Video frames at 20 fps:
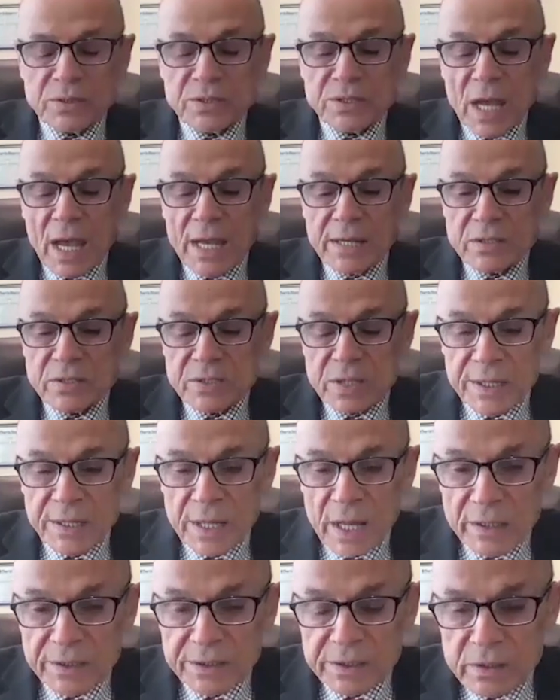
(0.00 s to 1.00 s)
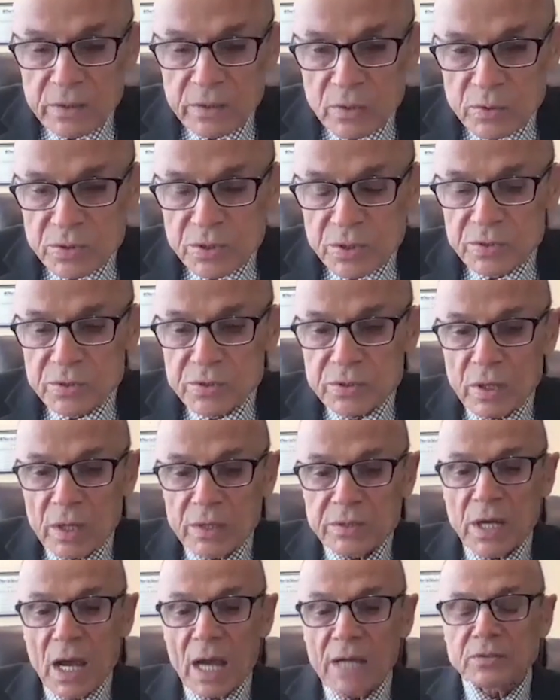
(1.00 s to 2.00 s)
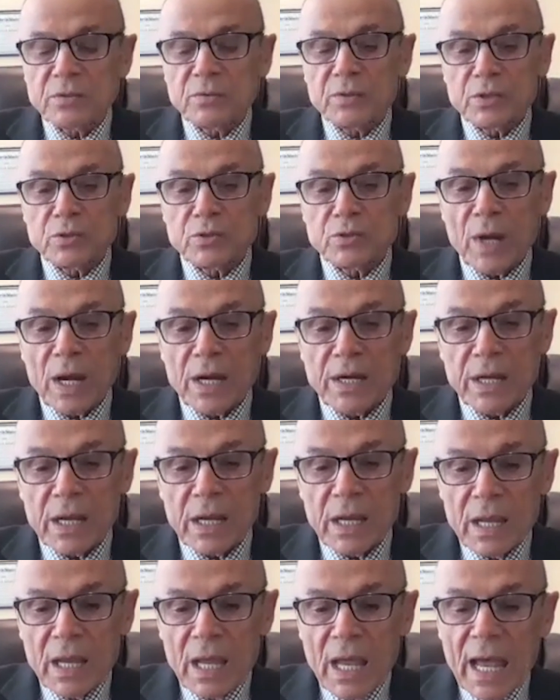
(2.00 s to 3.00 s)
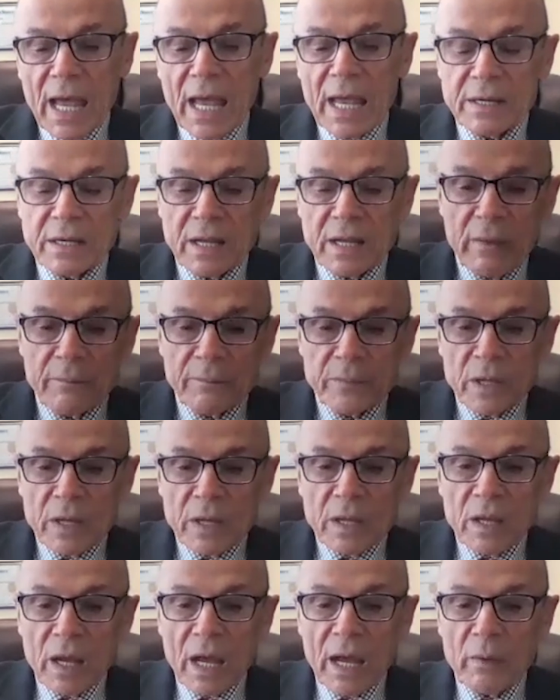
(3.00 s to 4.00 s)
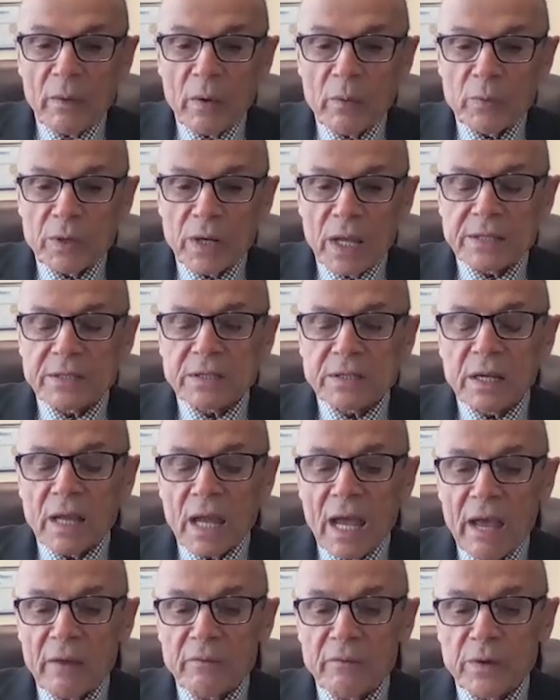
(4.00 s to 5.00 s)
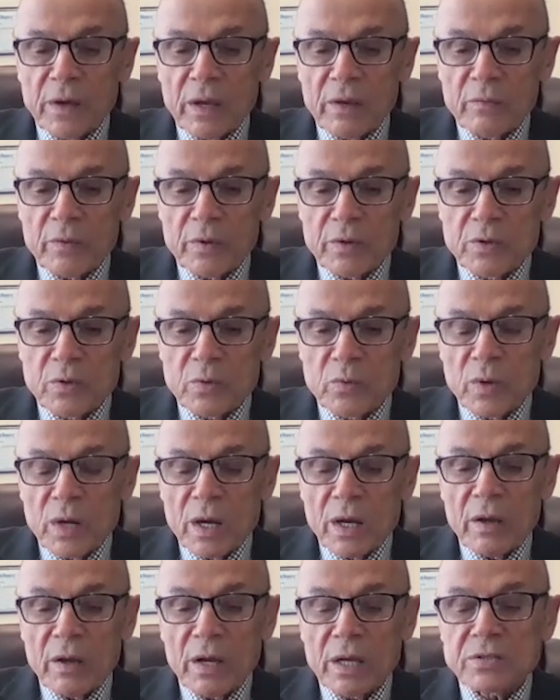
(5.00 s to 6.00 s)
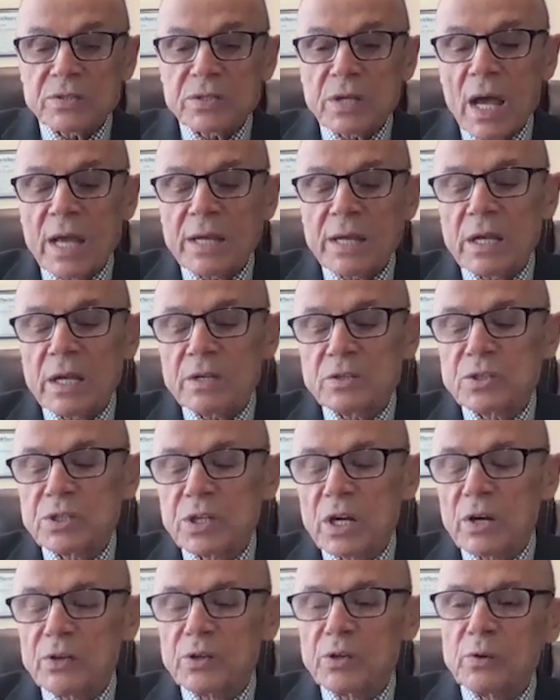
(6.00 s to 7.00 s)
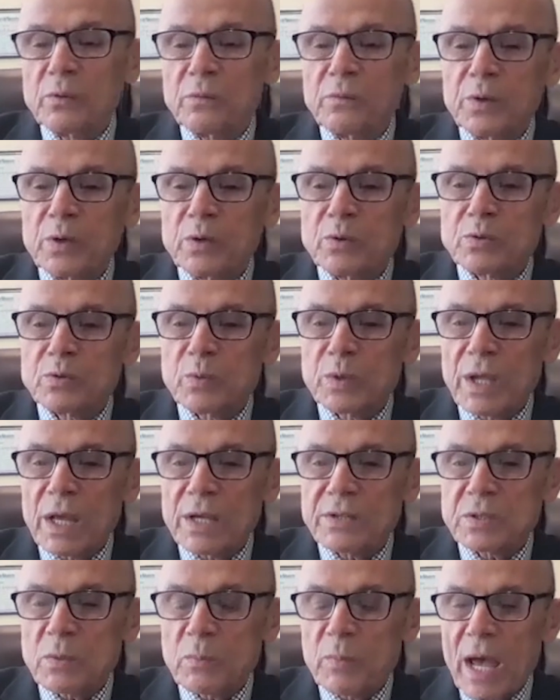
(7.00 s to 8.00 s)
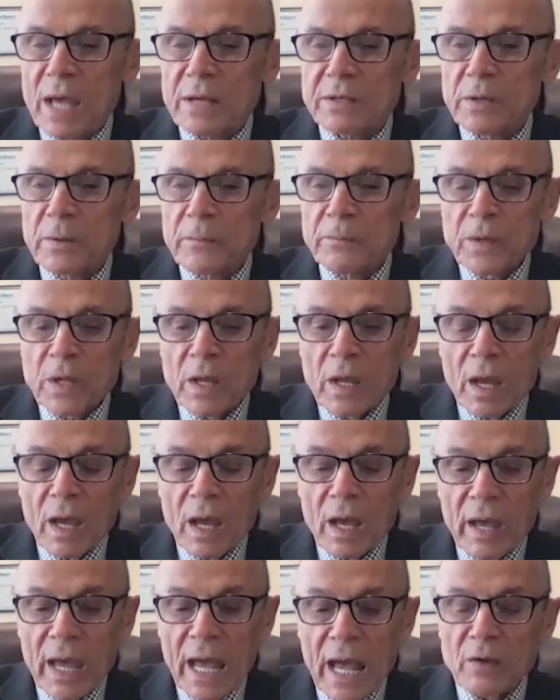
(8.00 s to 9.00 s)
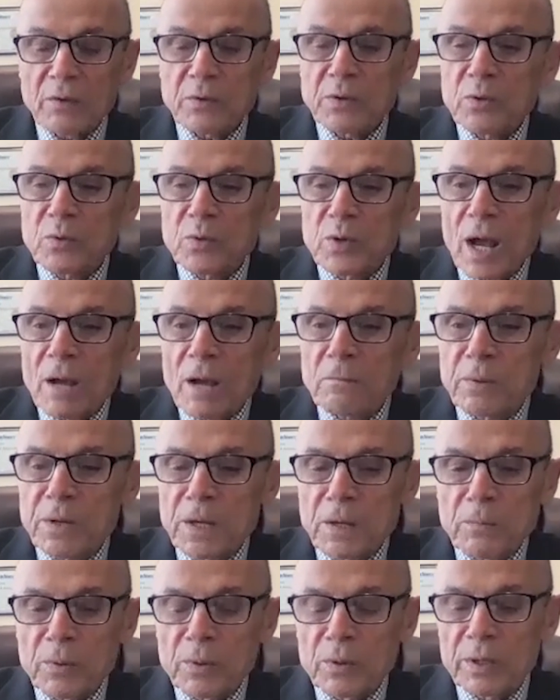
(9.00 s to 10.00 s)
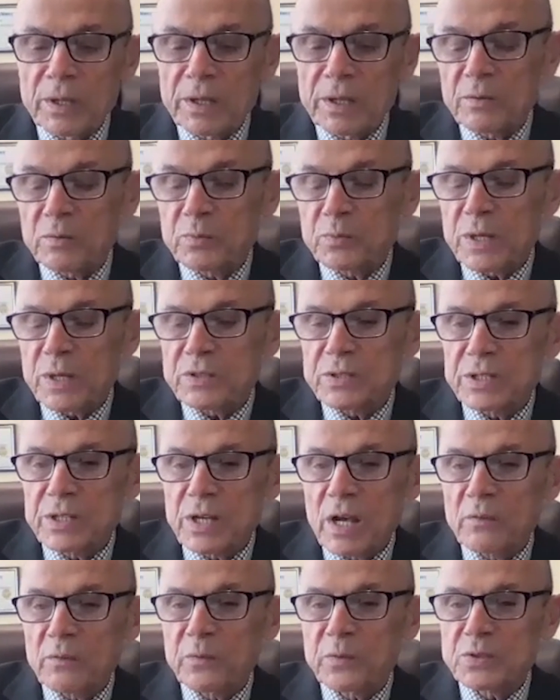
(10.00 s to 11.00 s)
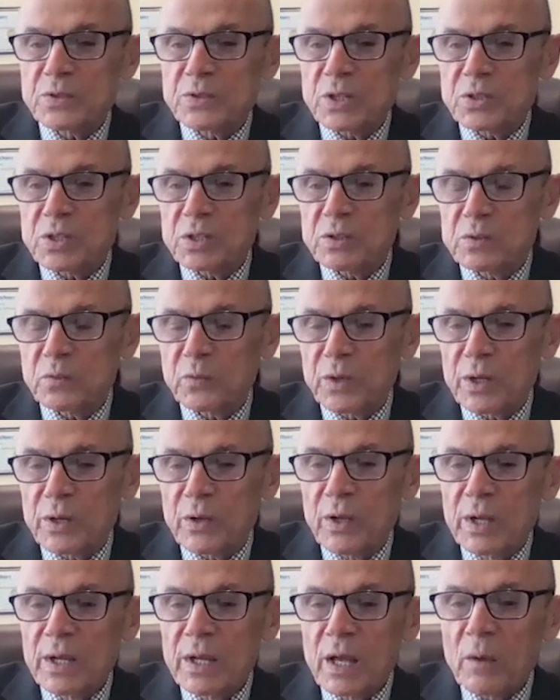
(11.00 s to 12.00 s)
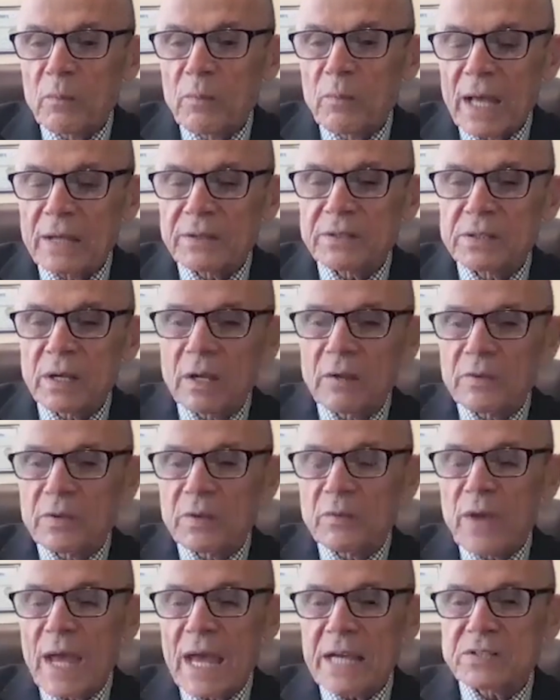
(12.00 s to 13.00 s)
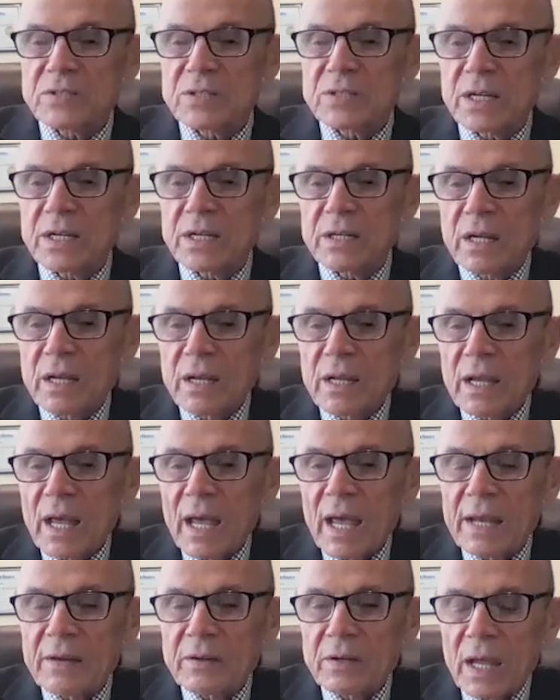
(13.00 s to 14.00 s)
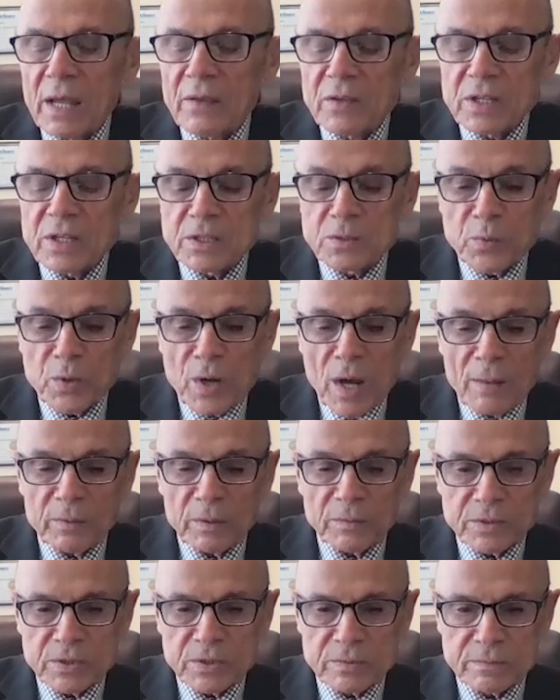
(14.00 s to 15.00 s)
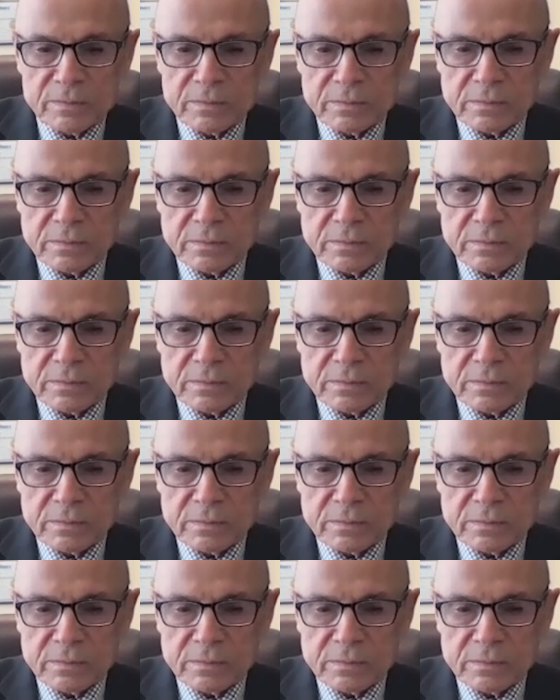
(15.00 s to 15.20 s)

Hassan Sadaldin, who's a, a, doctor in training. And uh, I would like to have uh, you, uh, Hassan, uh, share your views with us about how you young people and especially young physicians feel about the vaccine and, and these problems.